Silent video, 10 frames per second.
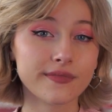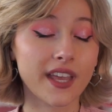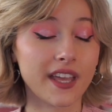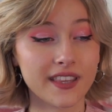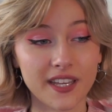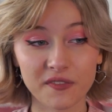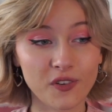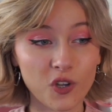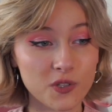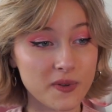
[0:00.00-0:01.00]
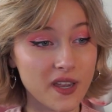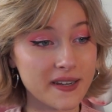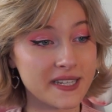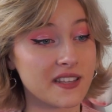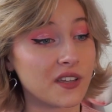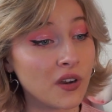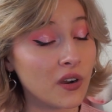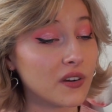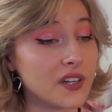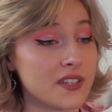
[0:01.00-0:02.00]
And then of course we go into the
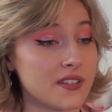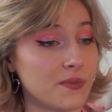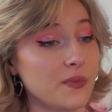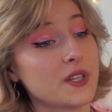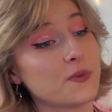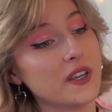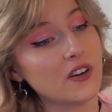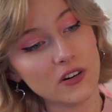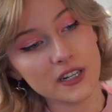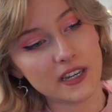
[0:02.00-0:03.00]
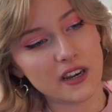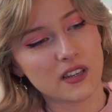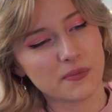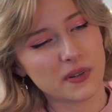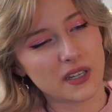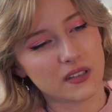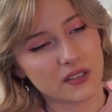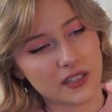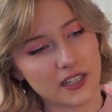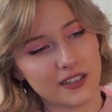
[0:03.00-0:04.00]
chorus, which we already know, but
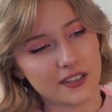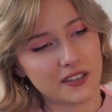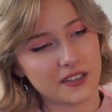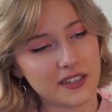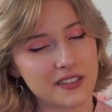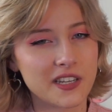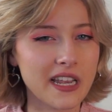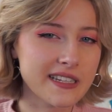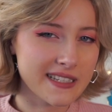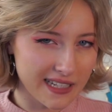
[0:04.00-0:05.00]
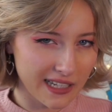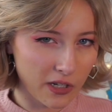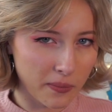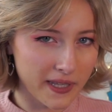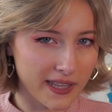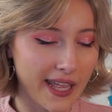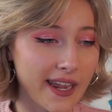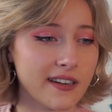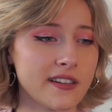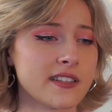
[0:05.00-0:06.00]
it changes a little bit at the
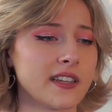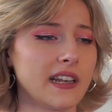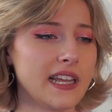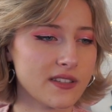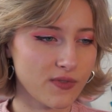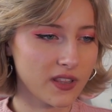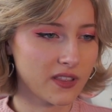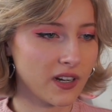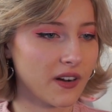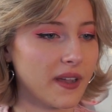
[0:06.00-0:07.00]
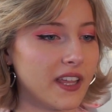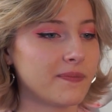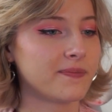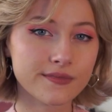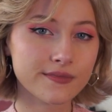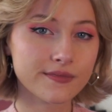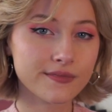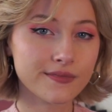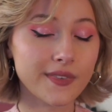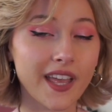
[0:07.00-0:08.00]
end, so let's run through it.
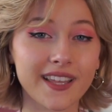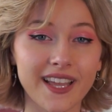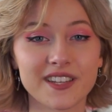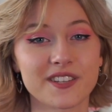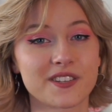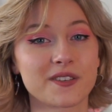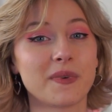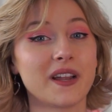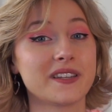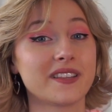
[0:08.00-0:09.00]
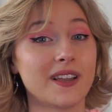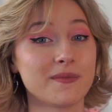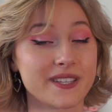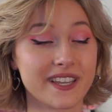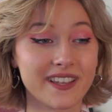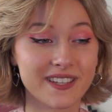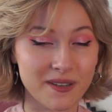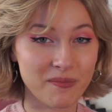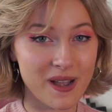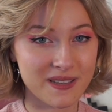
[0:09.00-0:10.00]
Again, just to remind you that I'm singing
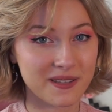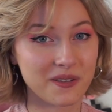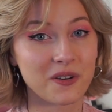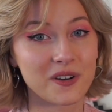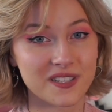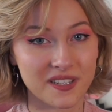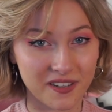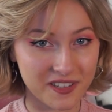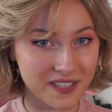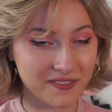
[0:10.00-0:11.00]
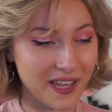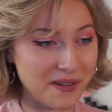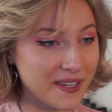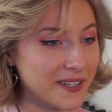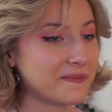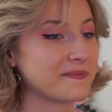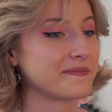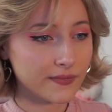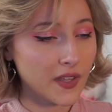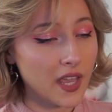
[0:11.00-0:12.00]
some parts of the chorus an octave lower.
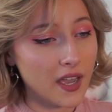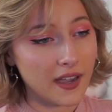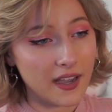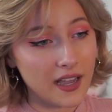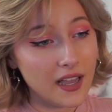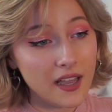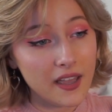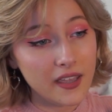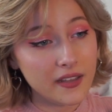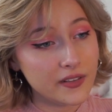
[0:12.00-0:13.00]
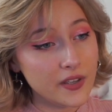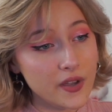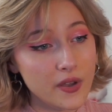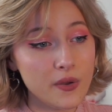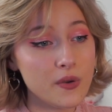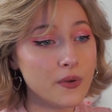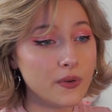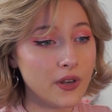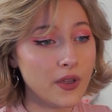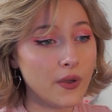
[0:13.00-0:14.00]
I
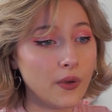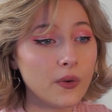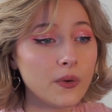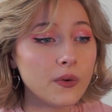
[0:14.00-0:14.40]
don't know